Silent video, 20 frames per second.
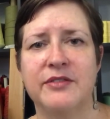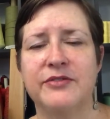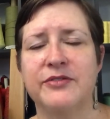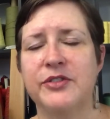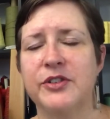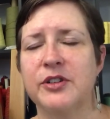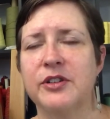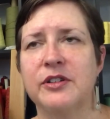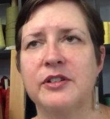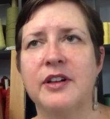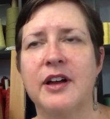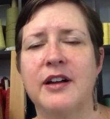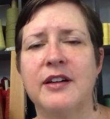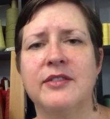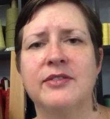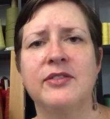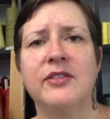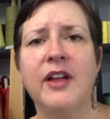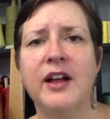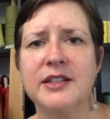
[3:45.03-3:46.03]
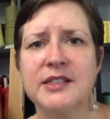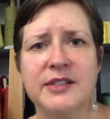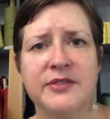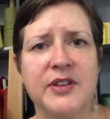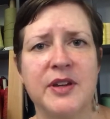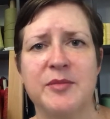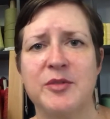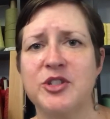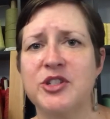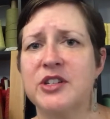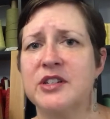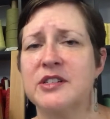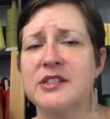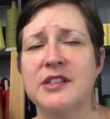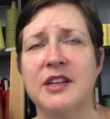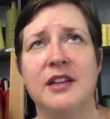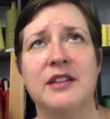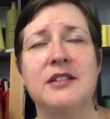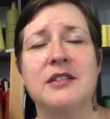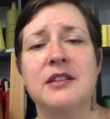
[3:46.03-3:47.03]
full of lots of images
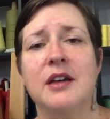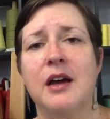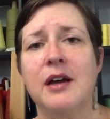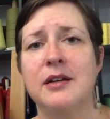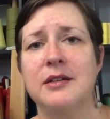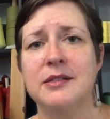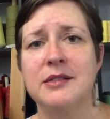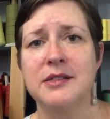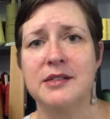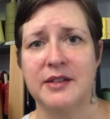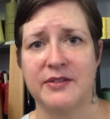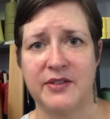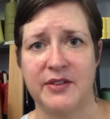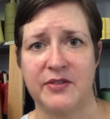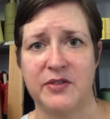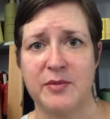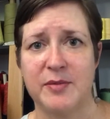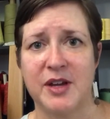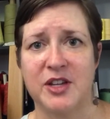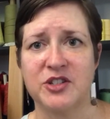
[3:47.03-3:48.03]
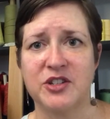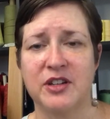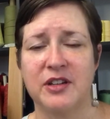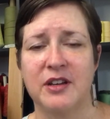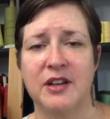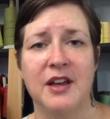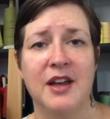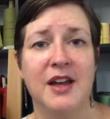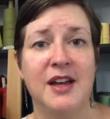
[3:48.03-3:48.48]
and tons of information.